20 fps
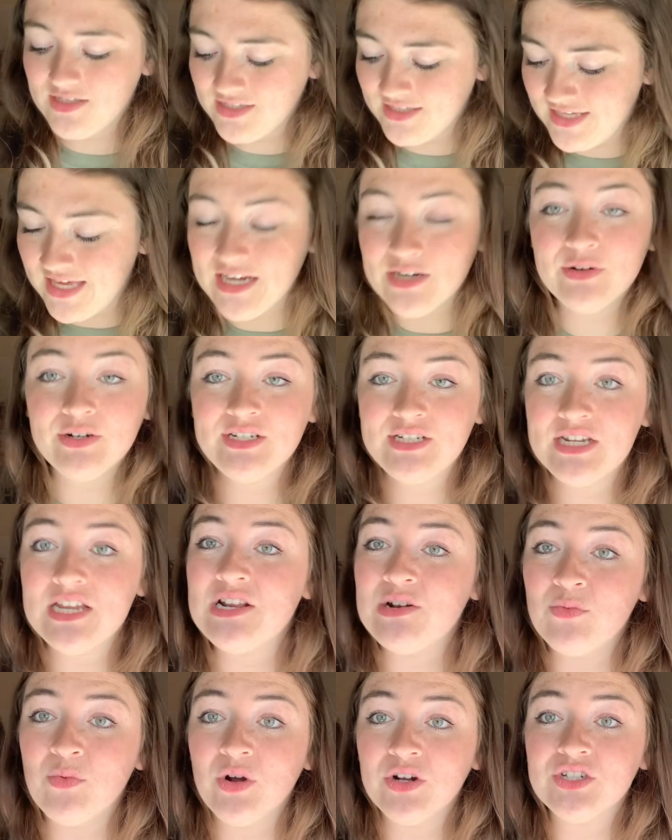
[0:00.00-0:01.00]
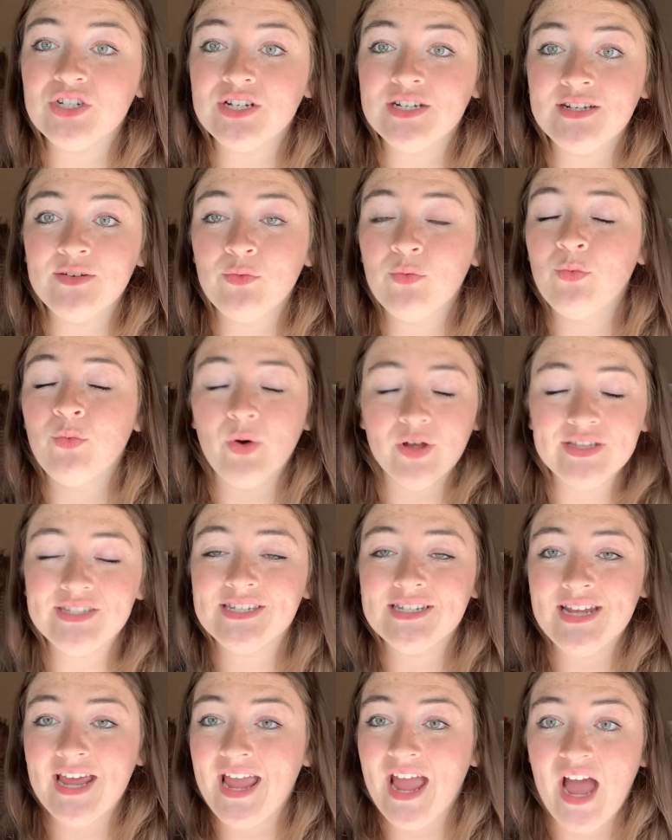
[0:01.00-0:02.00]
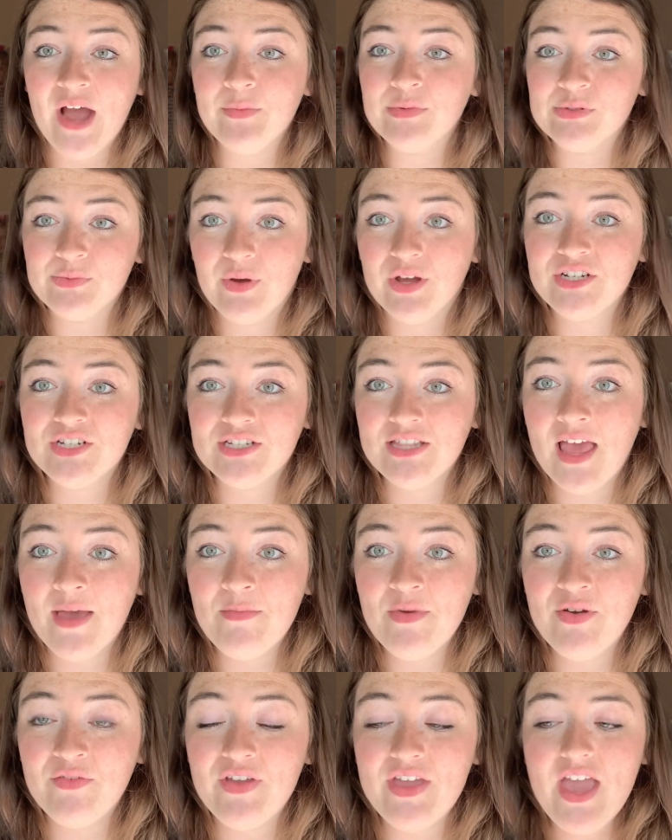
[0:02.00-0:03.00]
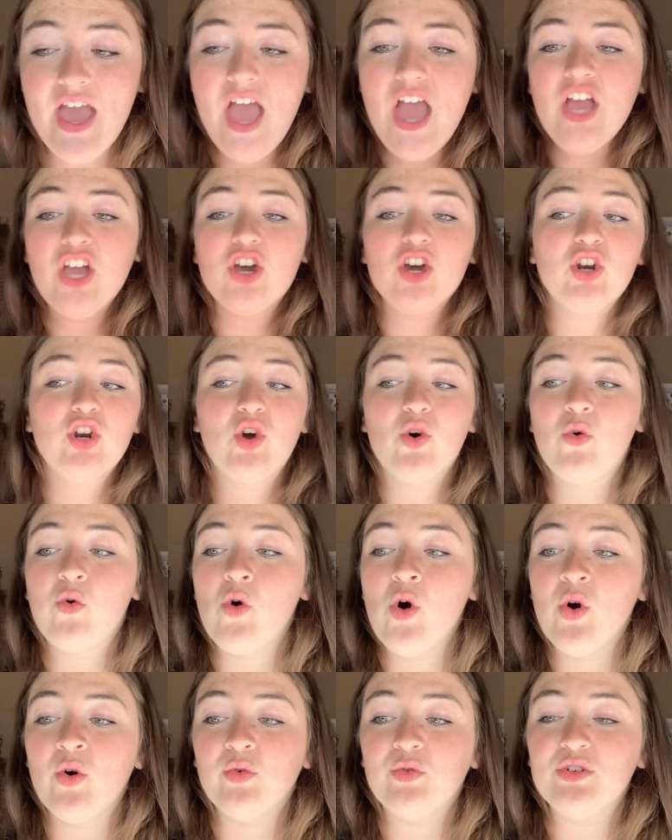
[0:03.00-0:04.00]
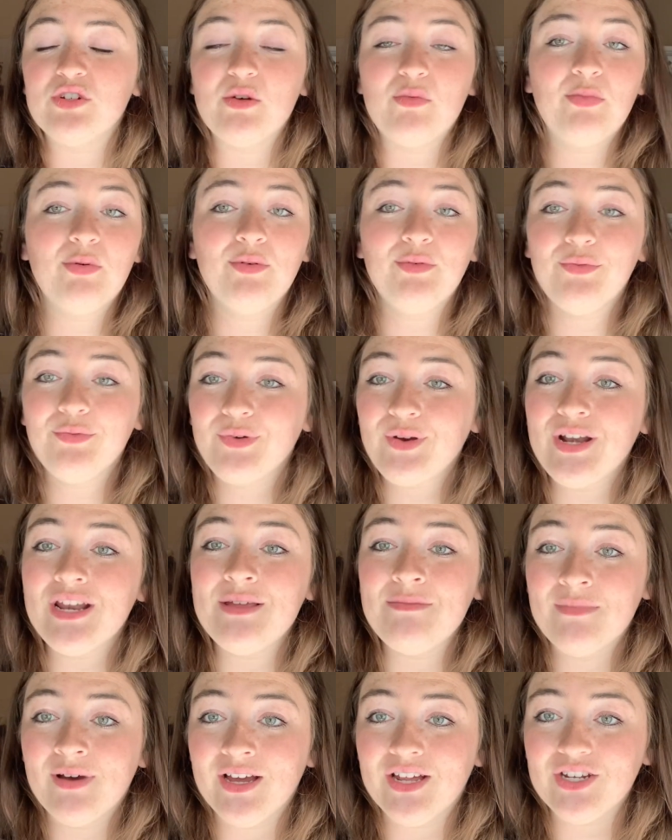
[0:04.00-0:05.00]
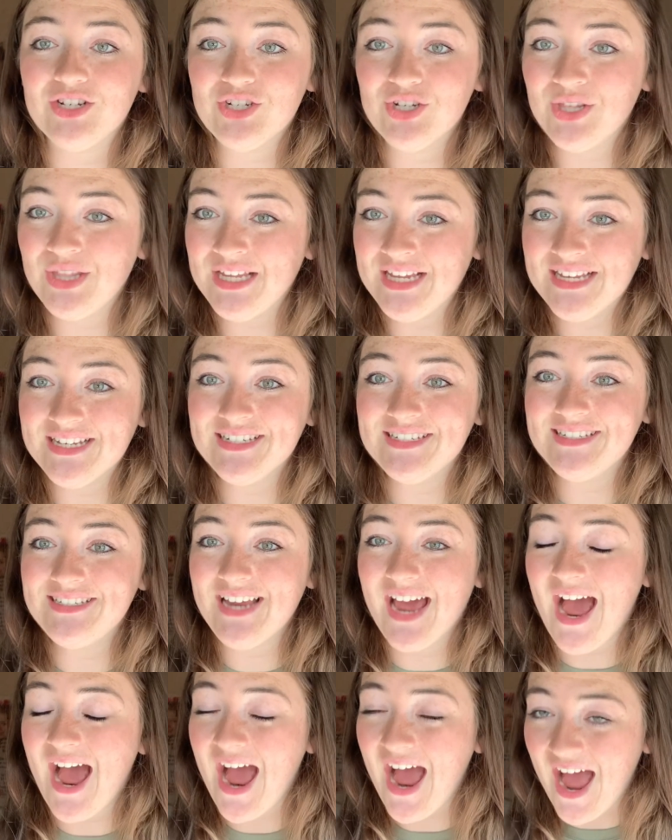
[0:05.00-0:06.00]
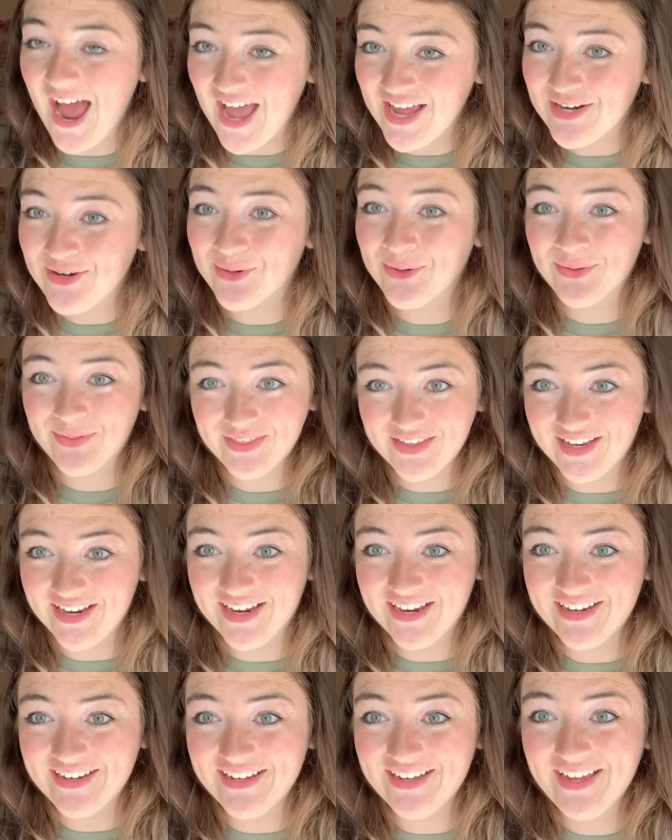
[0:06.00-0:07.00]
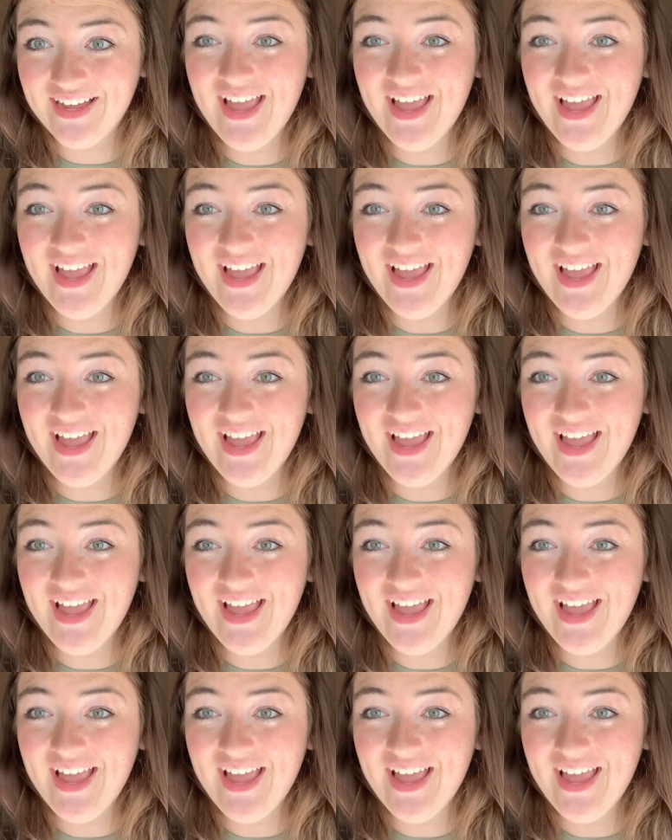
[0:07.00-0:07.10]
Guaranteed once a day I was watching that movie. Could quote pretty much the entire thing.